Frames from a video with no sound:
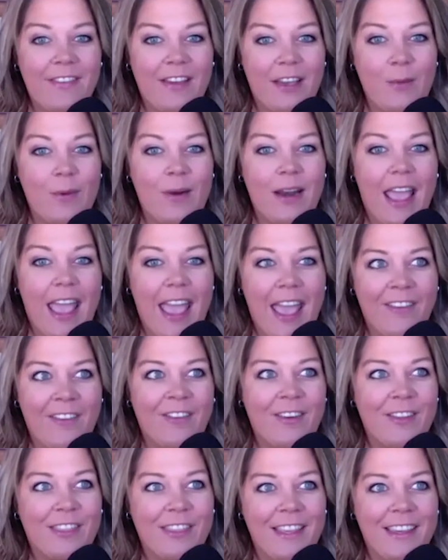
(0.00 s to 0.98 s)
I would
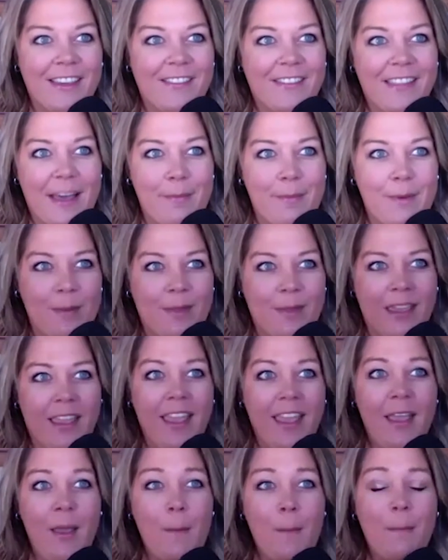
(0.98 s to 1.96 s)
ever think of that. But I'm like,
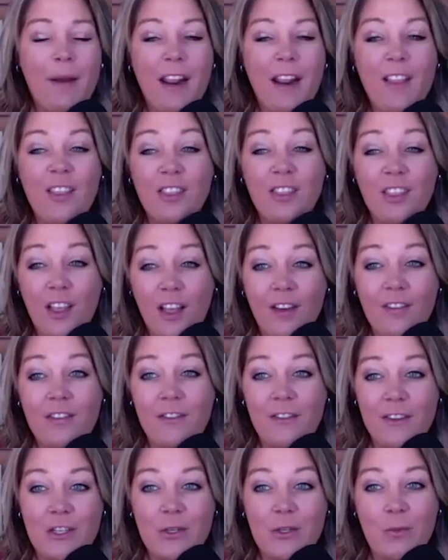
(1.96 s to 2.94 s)
but I love
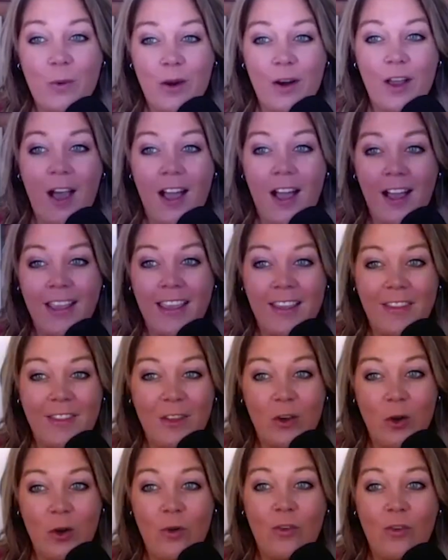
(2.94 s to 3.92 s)
Division One hockey, and the
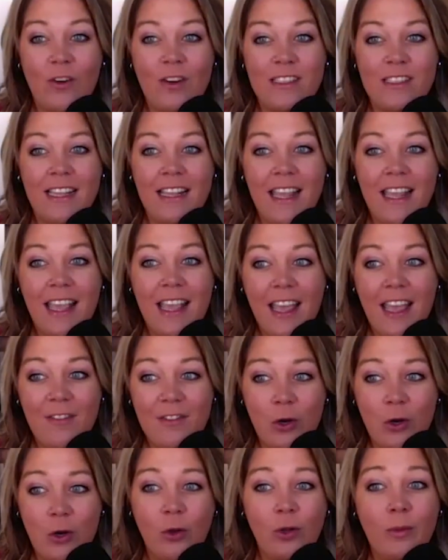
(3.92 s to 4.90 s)
Gophers have
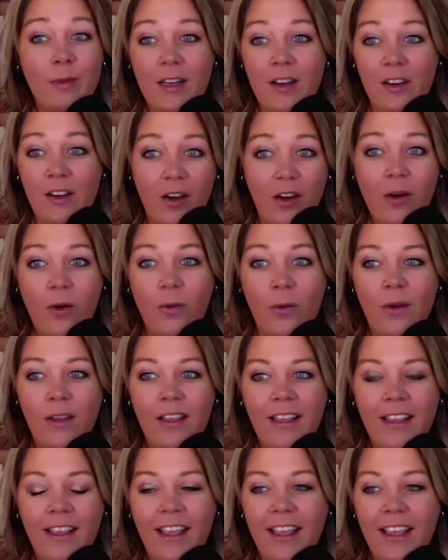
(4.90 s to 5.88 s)
told me no,
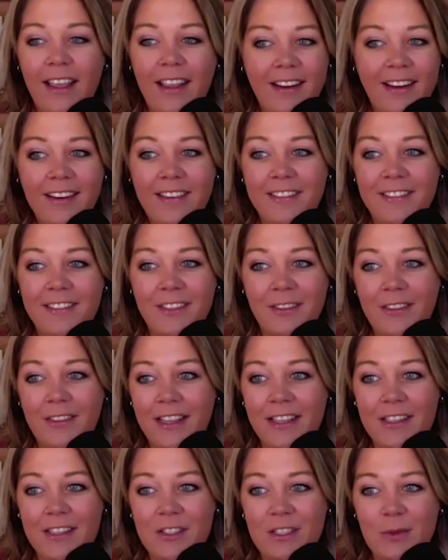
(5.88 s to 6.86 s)
and so
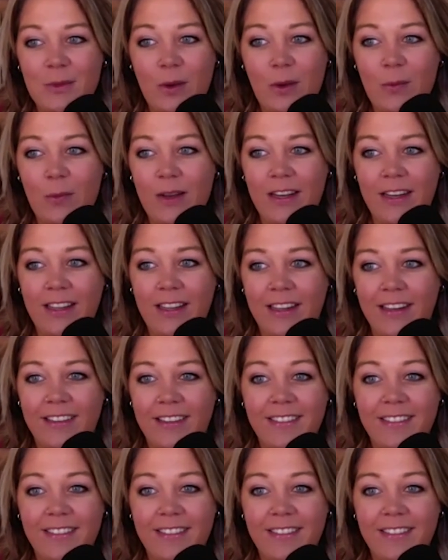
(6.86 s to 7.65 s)
that's just what we did.